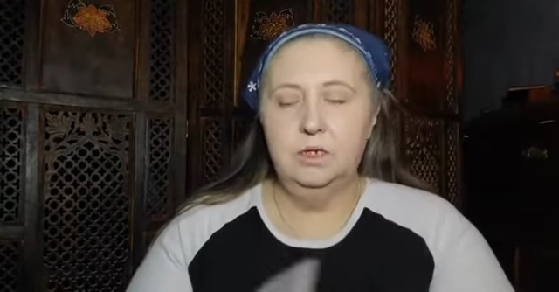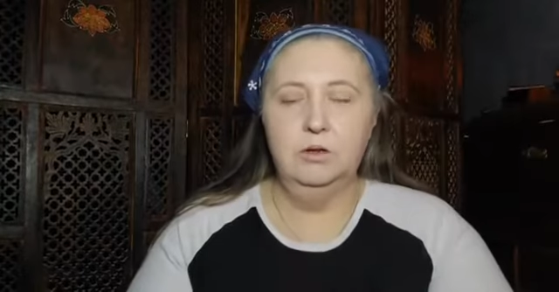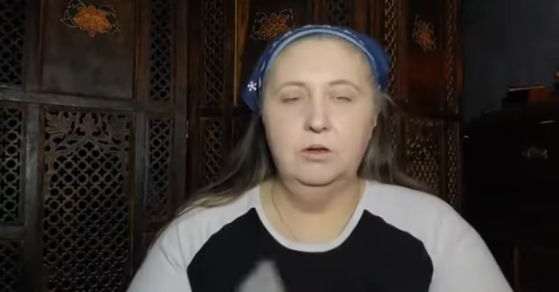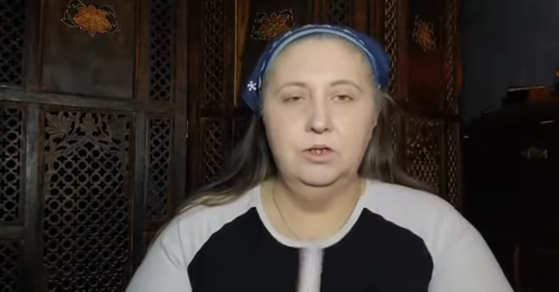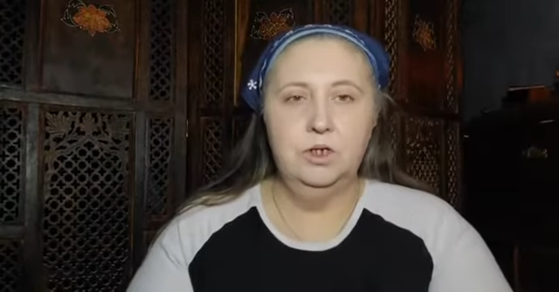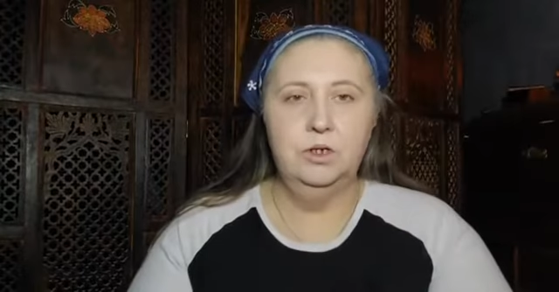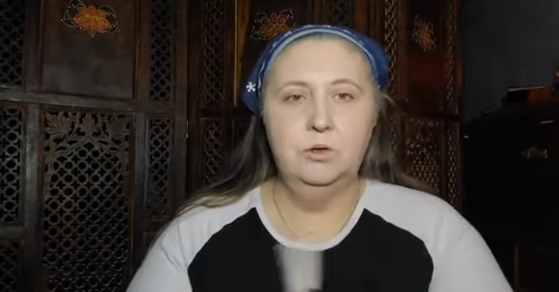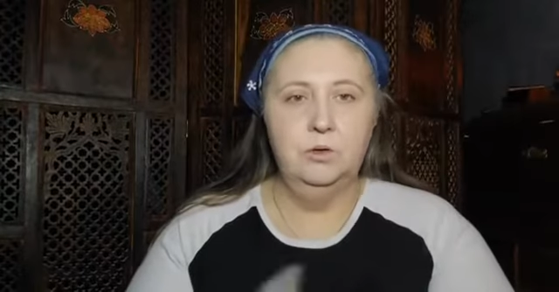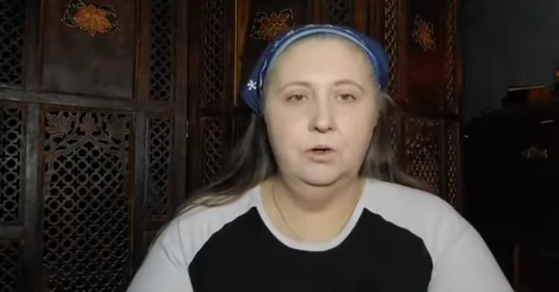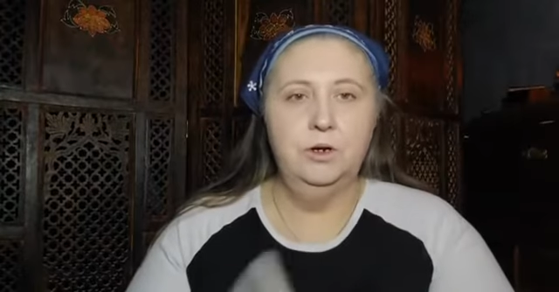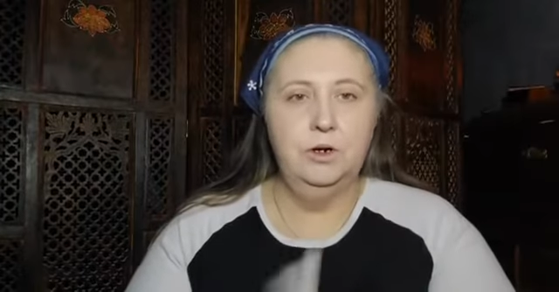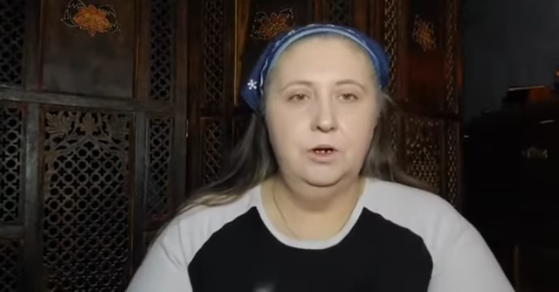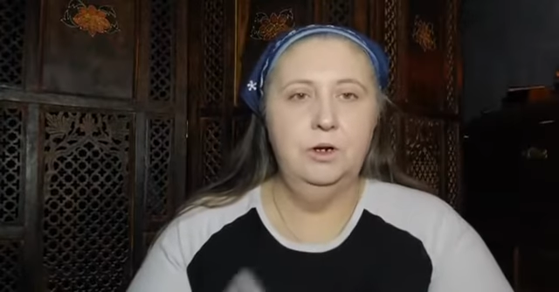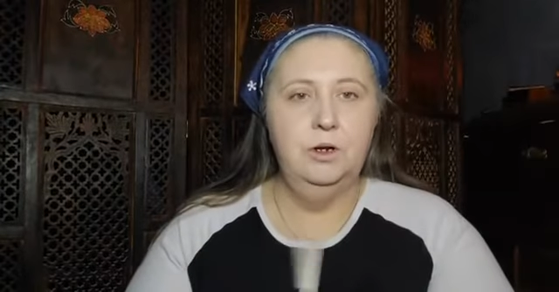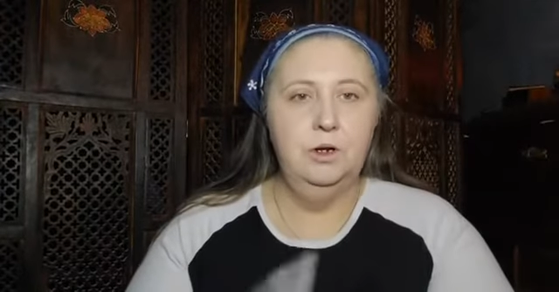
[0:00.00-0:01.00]
an Ulta
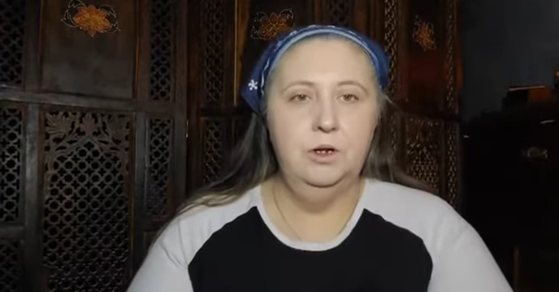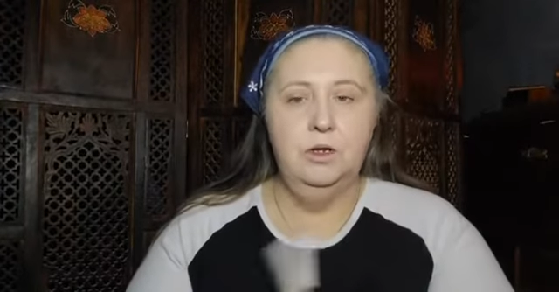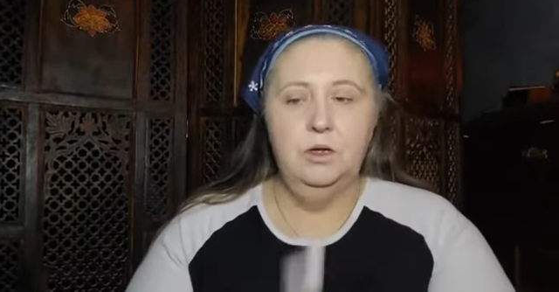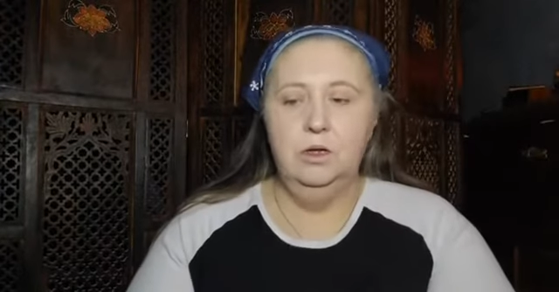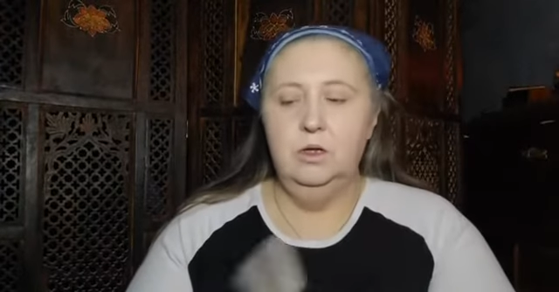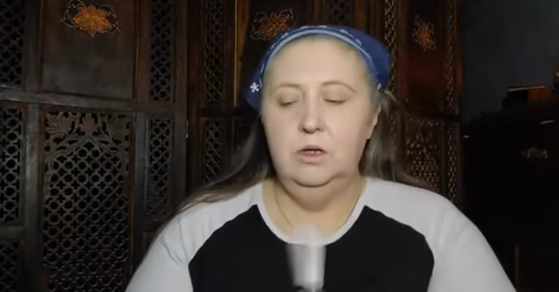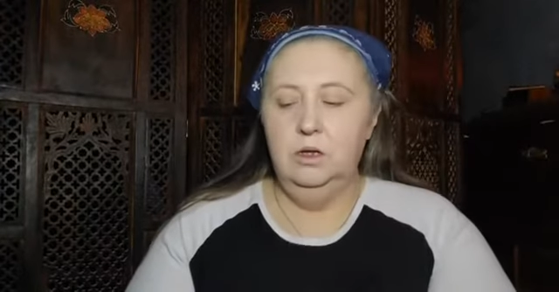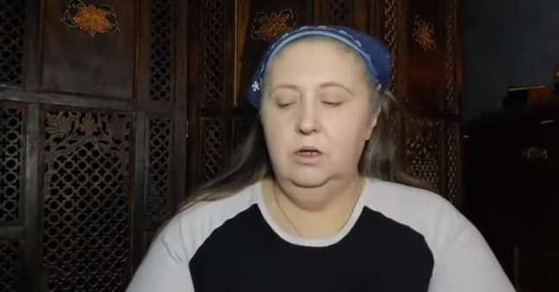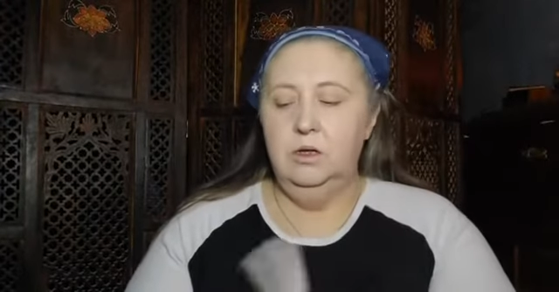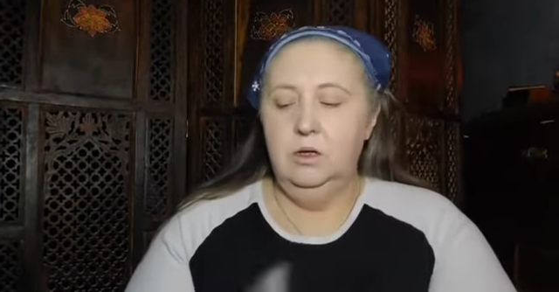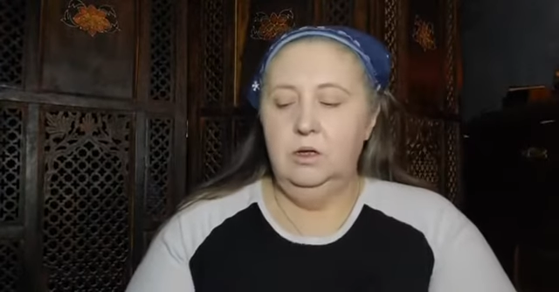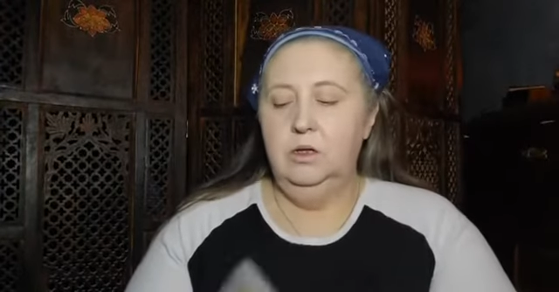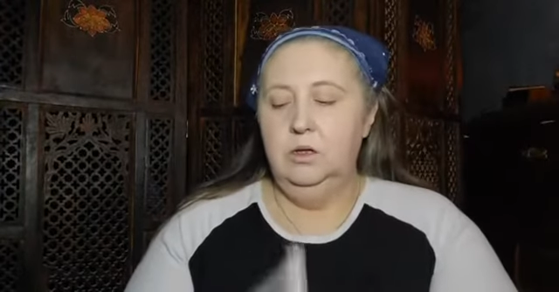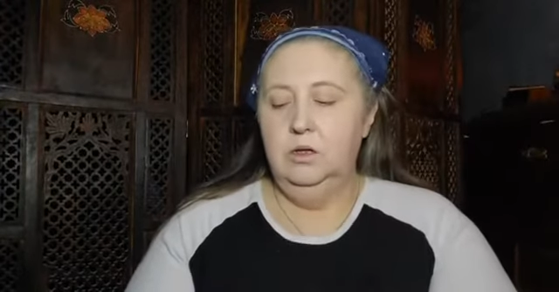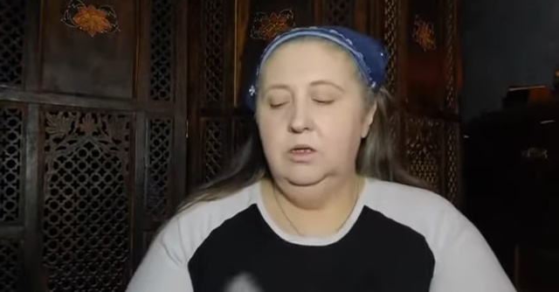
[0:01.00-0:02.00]
order
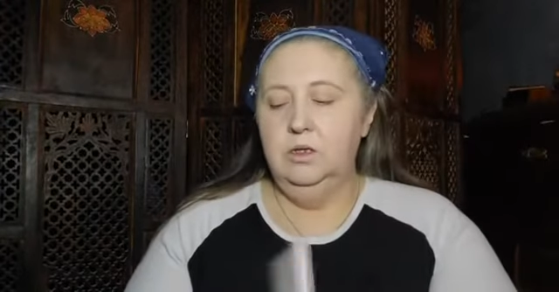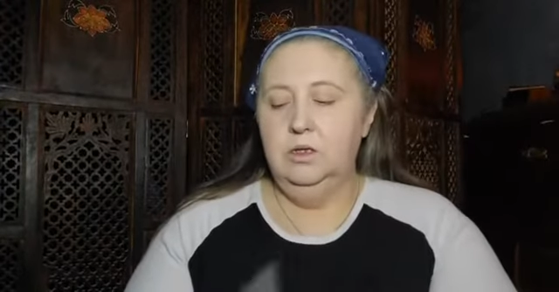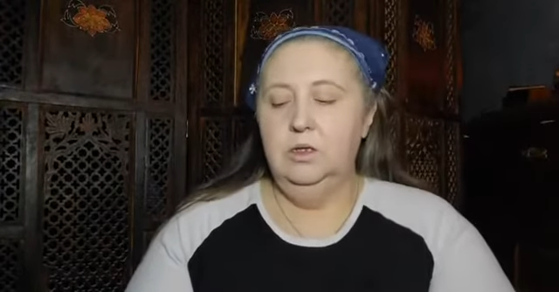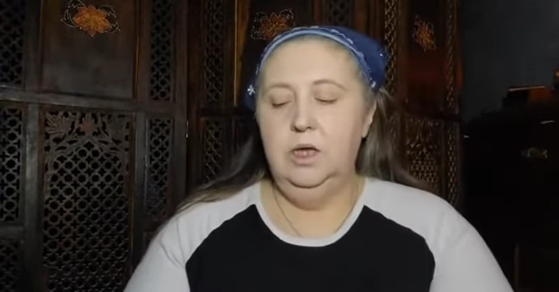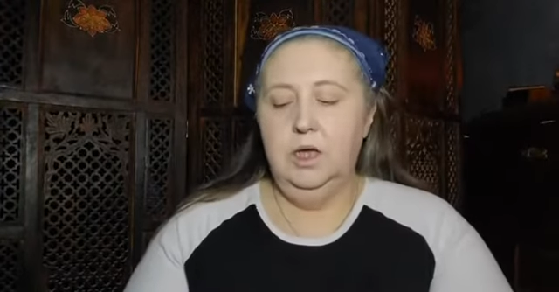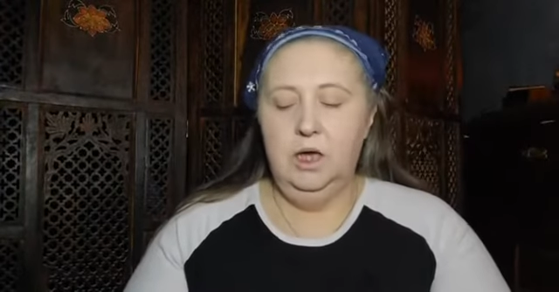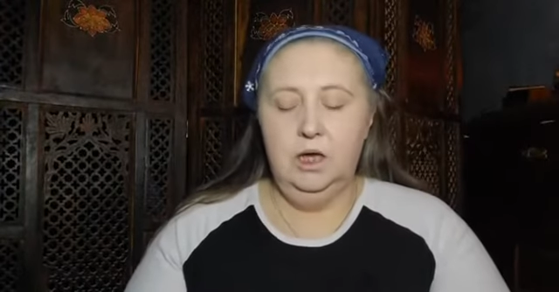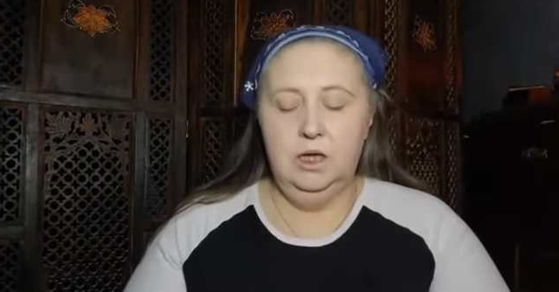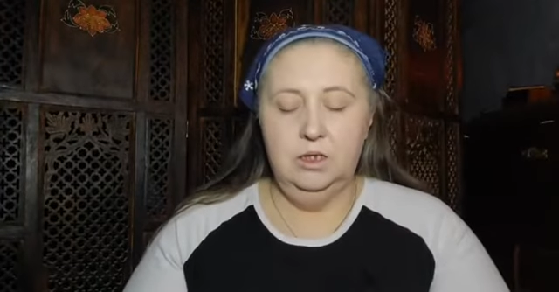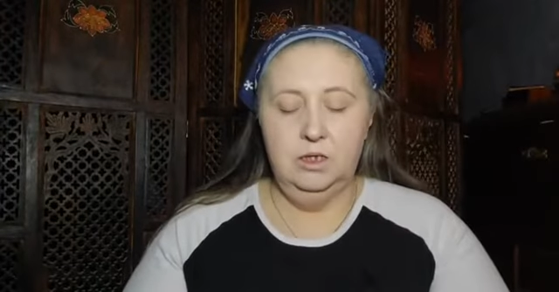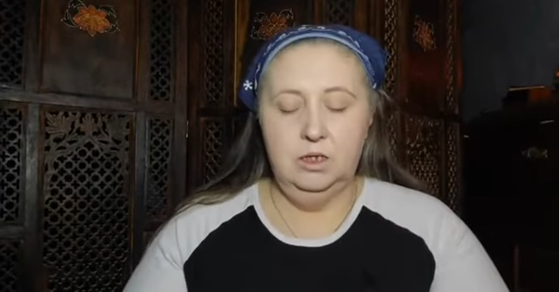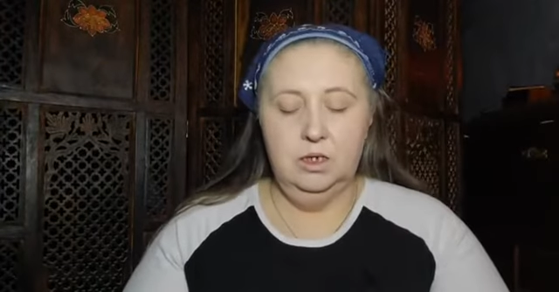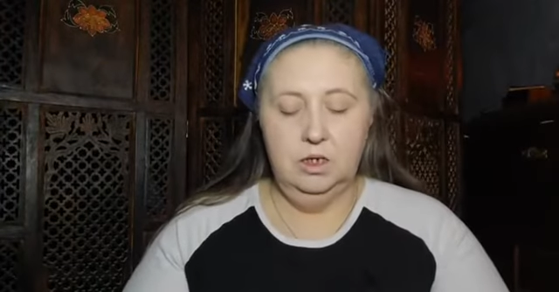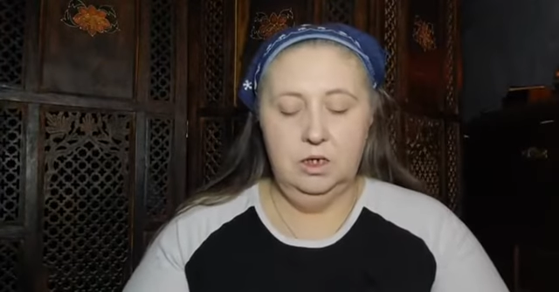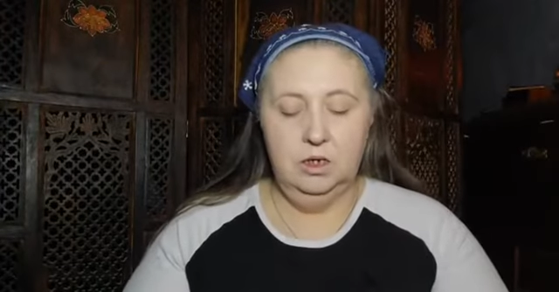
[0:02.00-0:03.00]
to
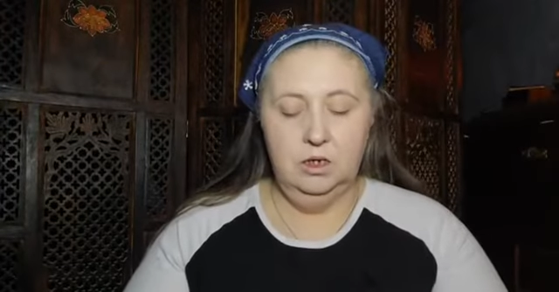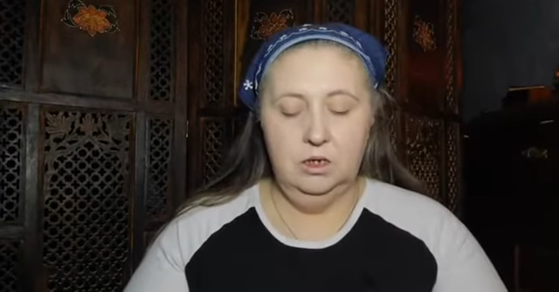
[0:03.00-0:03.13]
get